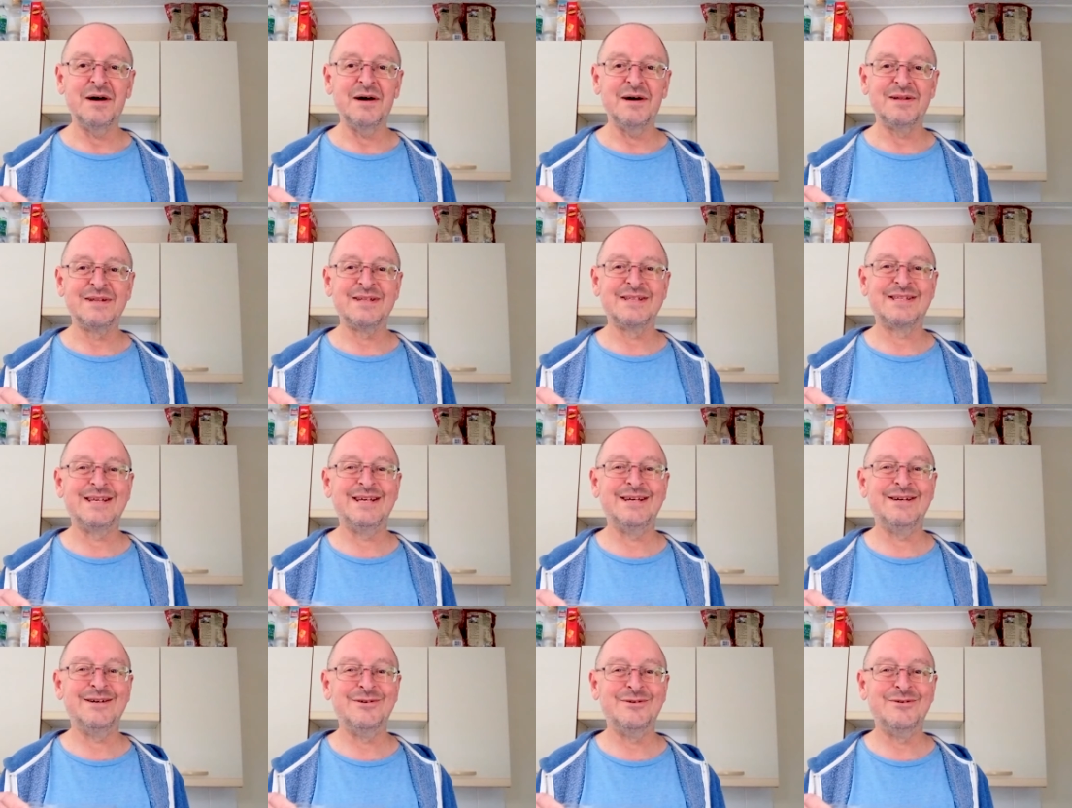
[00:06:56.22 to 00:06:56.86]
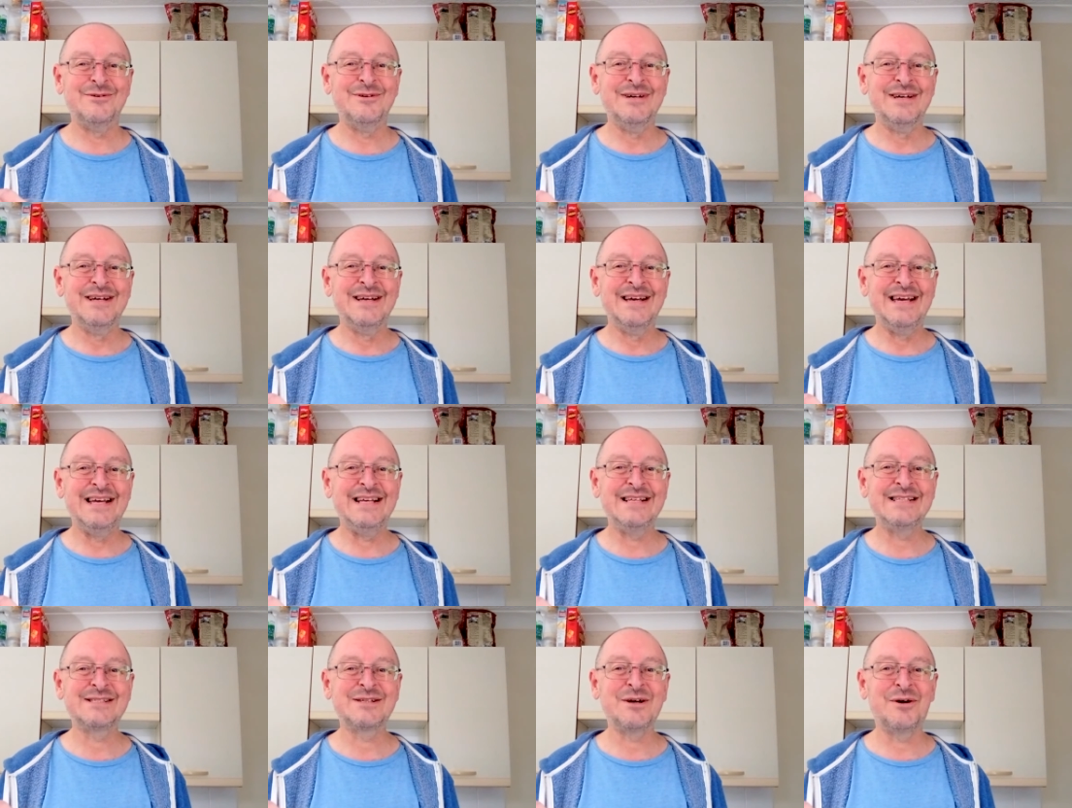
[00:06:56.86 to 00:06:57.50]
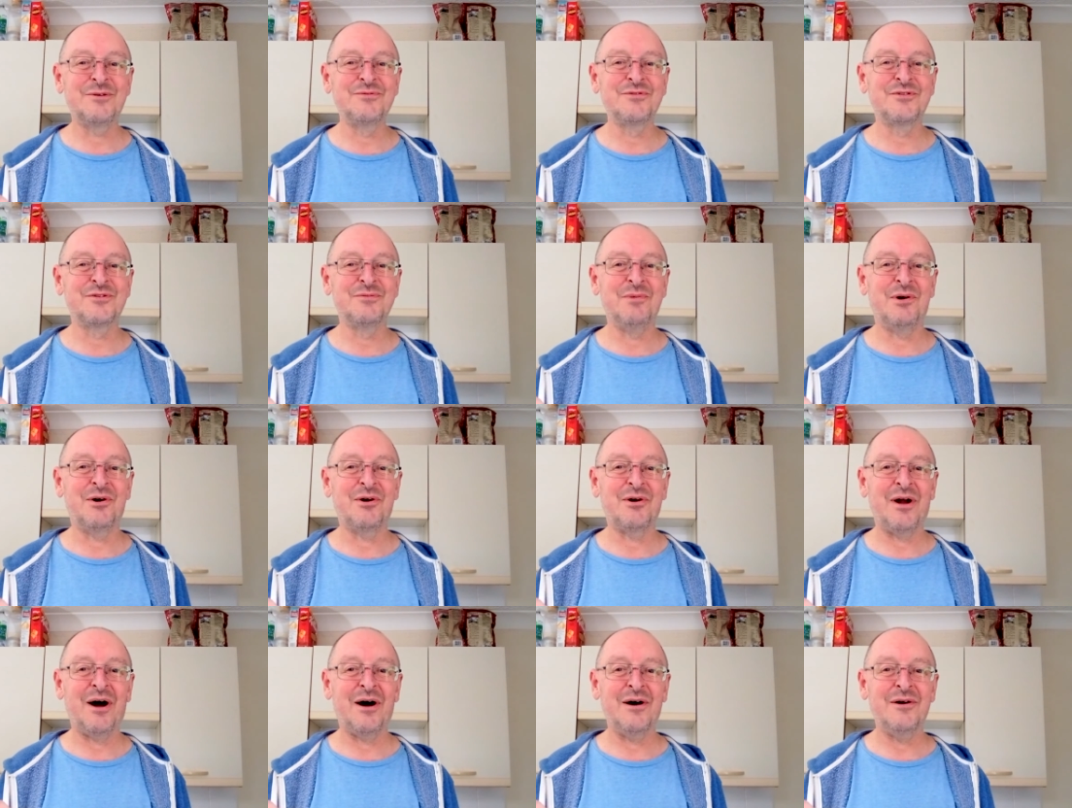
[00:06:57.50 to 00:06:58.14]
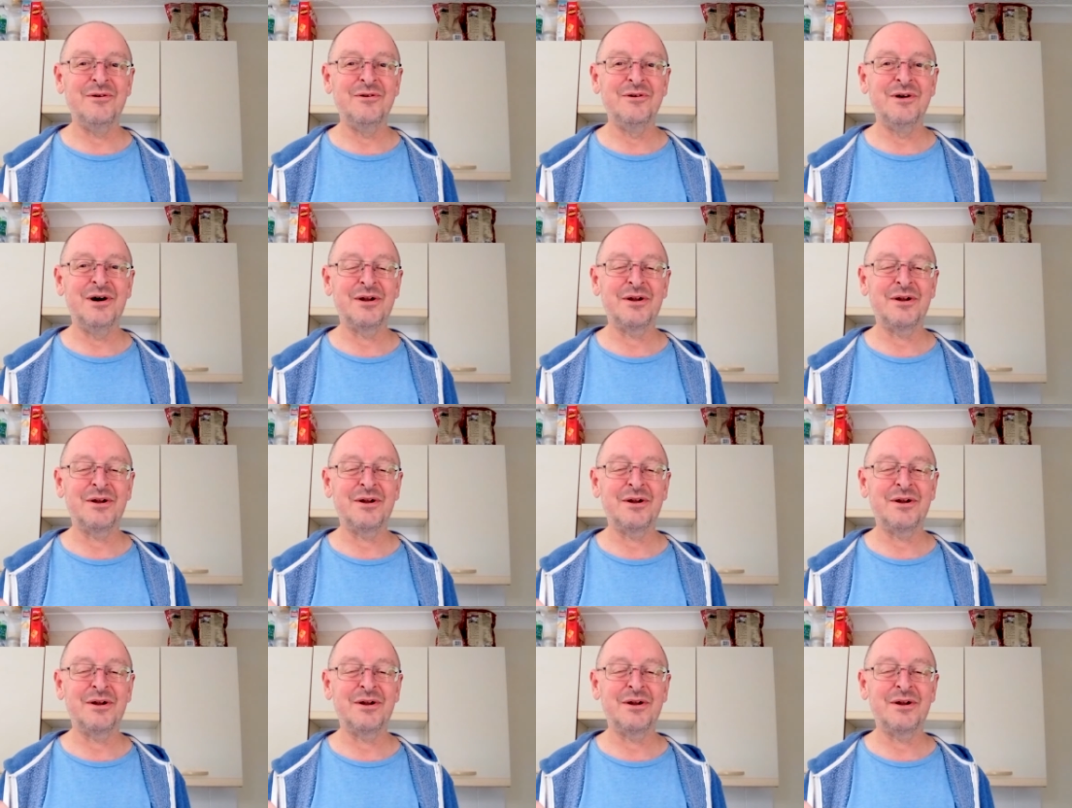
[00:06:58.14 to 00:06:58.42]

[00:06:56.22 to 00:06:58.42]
until he's gone tomorrow